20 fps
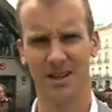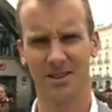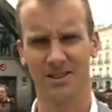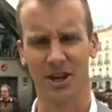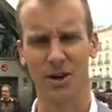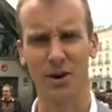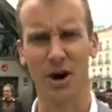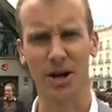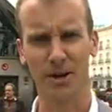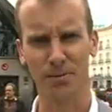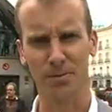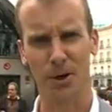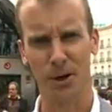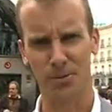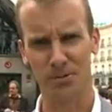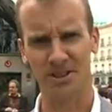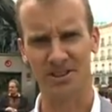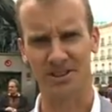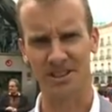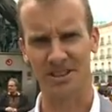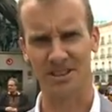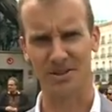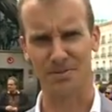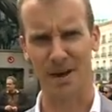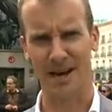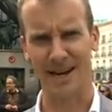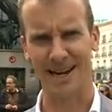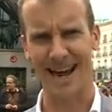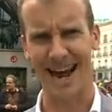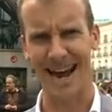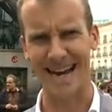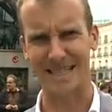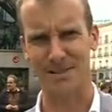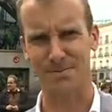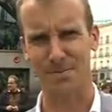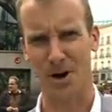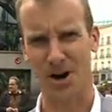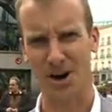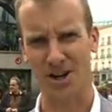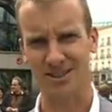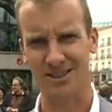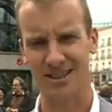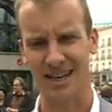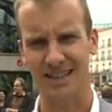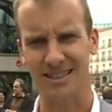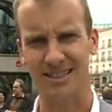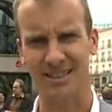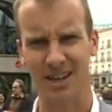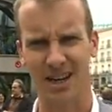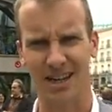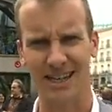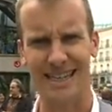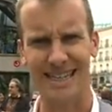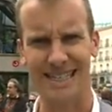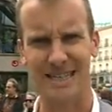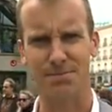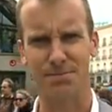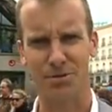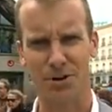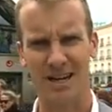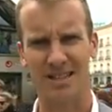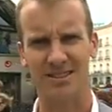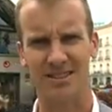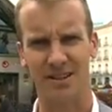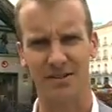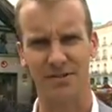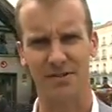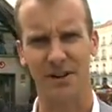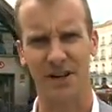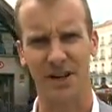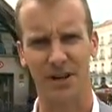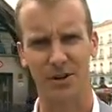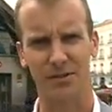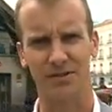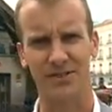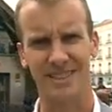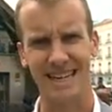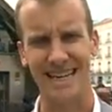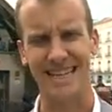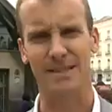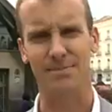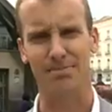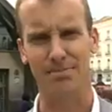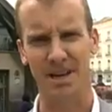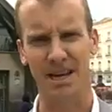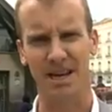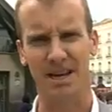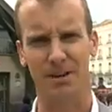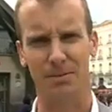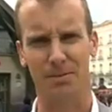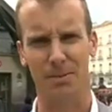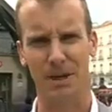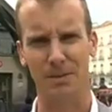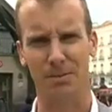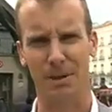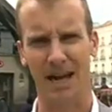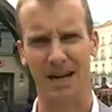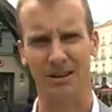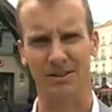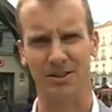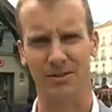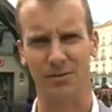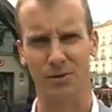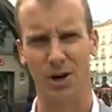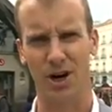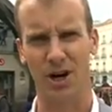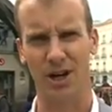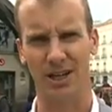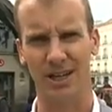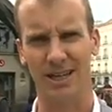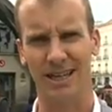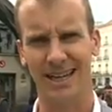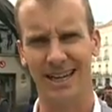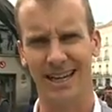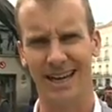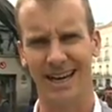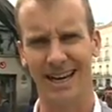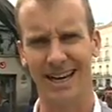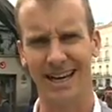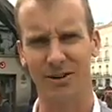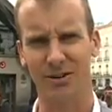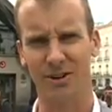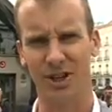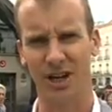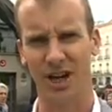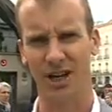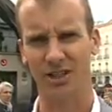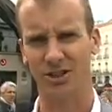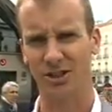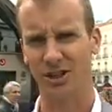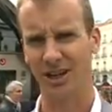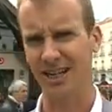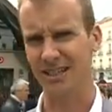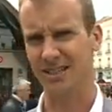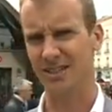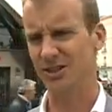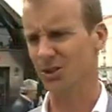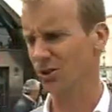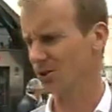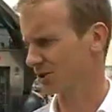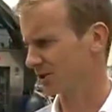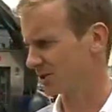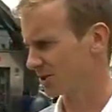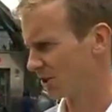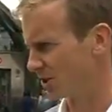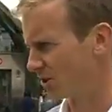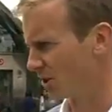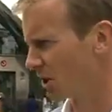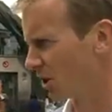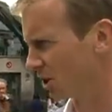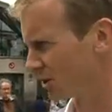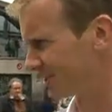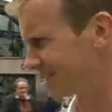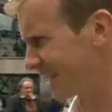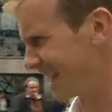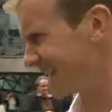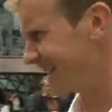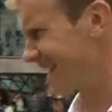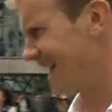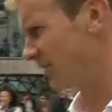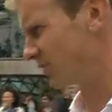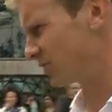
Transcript: So unemployment in Spain has passed that slightly depressing figure of 6 million people out of work uh, here in the country. Let's talk to Jose now.